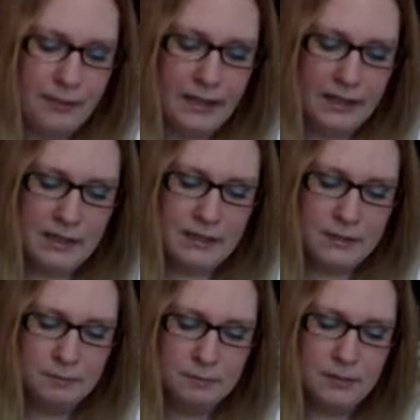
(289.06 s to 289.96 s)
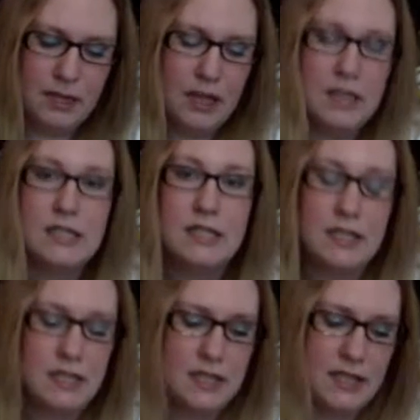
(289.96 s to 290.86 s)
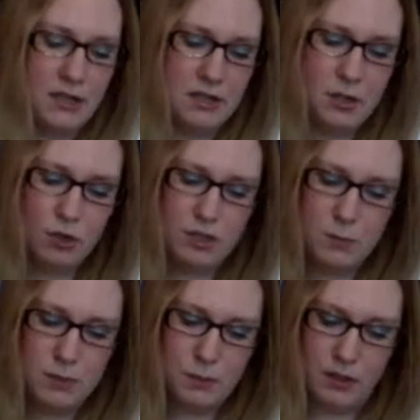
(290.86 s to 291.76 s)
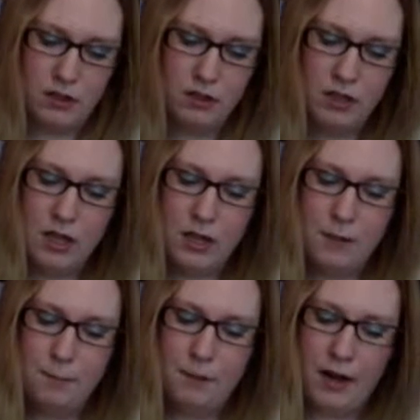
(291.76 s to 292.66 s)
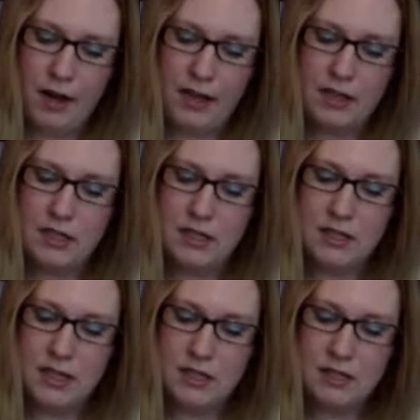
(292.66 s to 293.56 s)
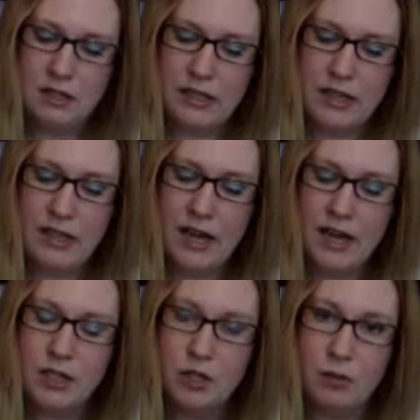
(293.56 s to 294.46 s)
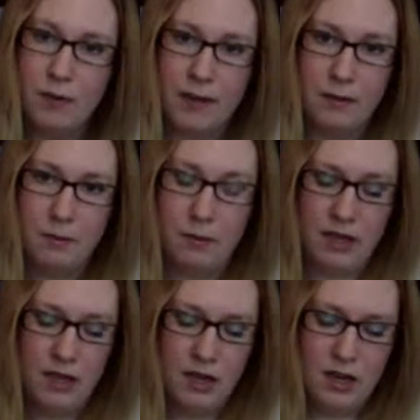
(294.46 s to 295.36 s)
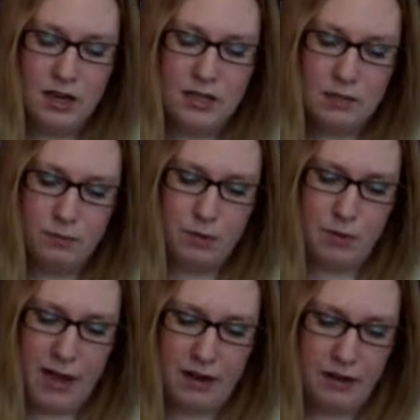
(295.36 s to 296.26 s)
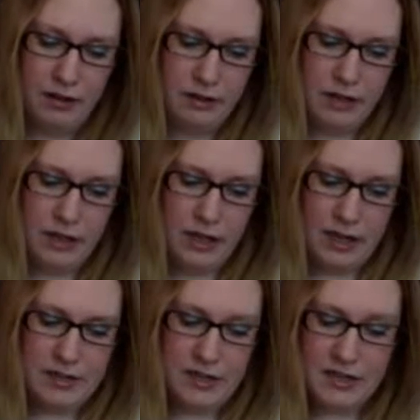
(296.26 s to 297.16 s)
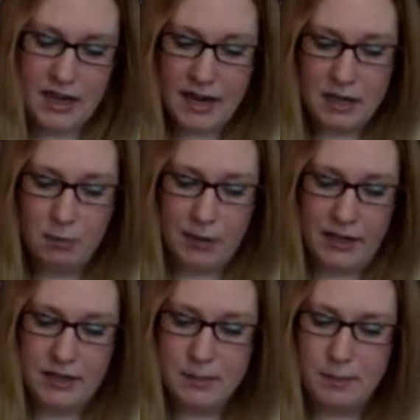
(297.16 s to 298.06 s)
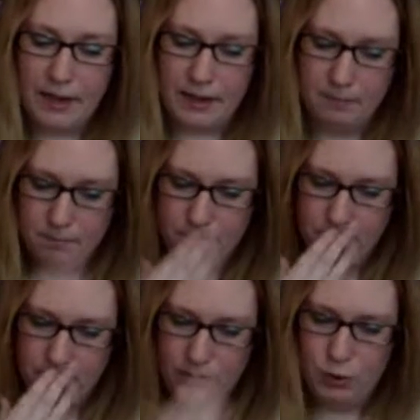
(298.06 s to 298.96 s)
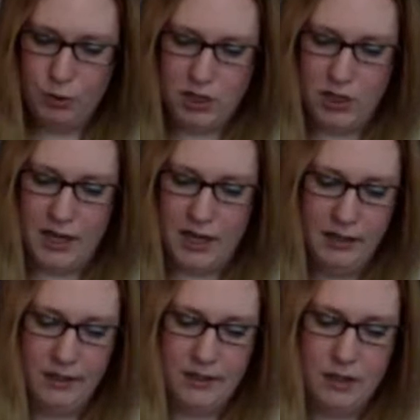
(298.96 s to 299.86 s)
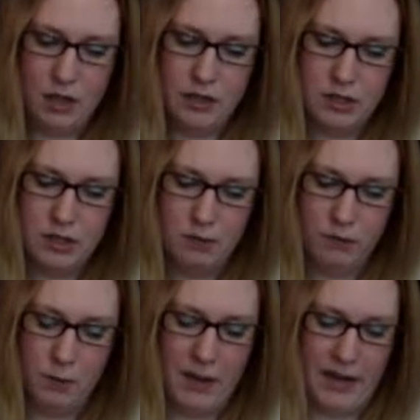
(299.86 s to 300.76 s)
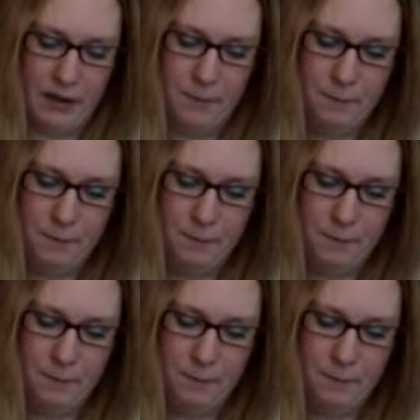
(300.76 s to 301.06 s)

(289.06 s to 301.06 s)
I did Sarah's Christmas Ball by Cecily9293. It's a free pattern. I did Tiny Wings by Trish Young. It's also a free pattern.